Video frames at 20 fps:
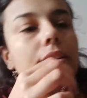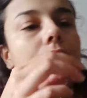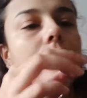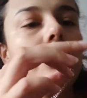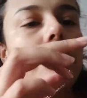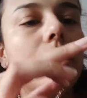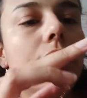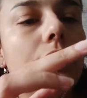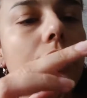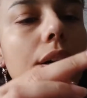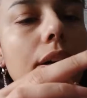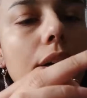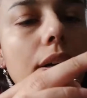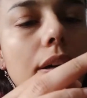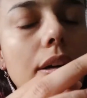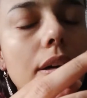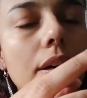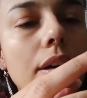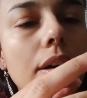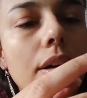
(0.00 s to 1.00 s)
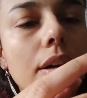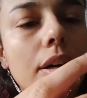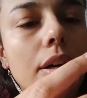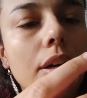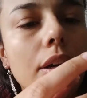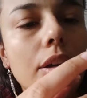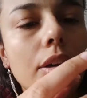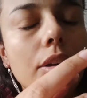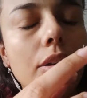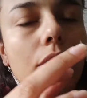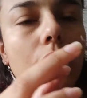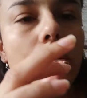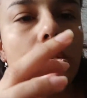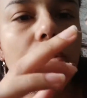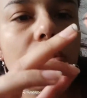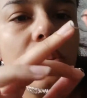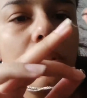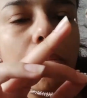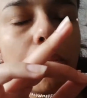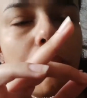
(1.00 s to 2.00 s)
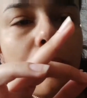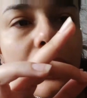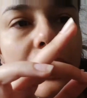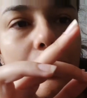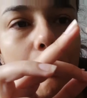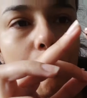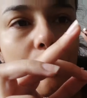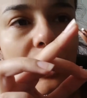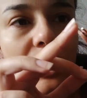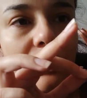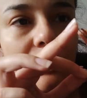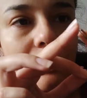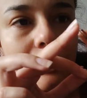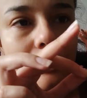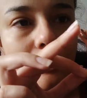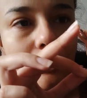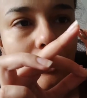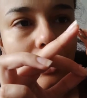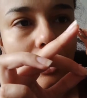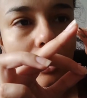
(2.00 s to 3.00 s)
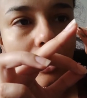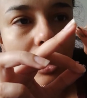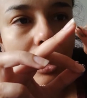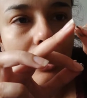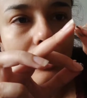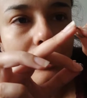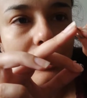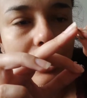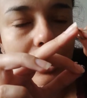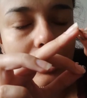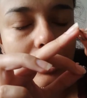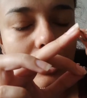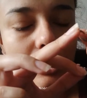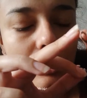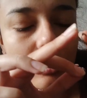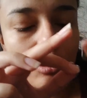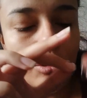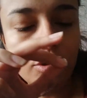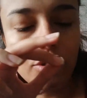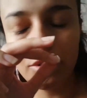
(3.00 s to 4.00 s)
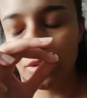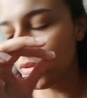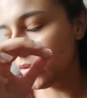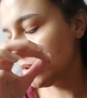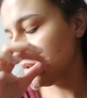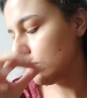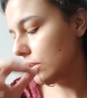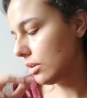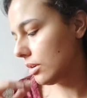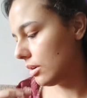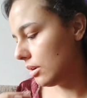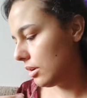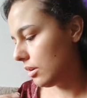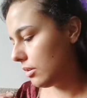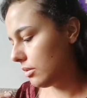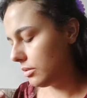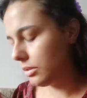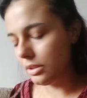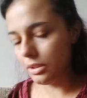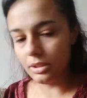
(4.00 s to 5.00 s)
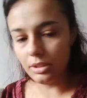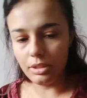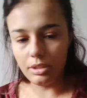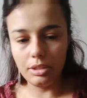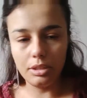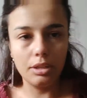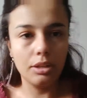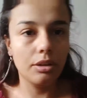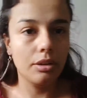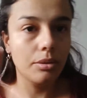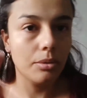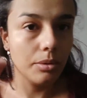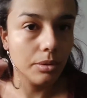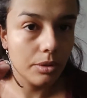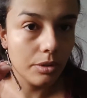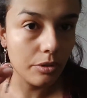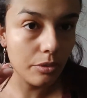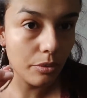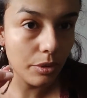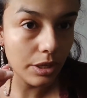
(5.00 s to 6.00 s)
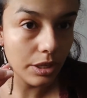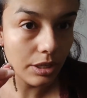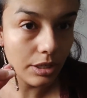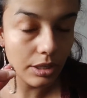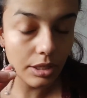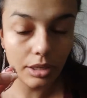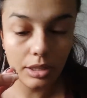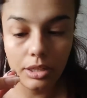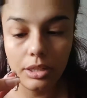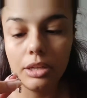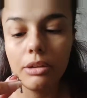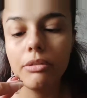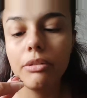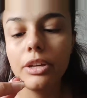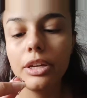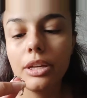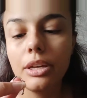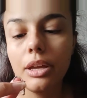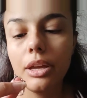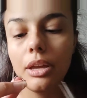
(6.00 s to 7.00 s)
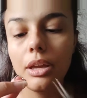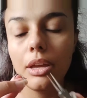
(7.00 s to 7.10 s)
the closing piece were attached to on the earring.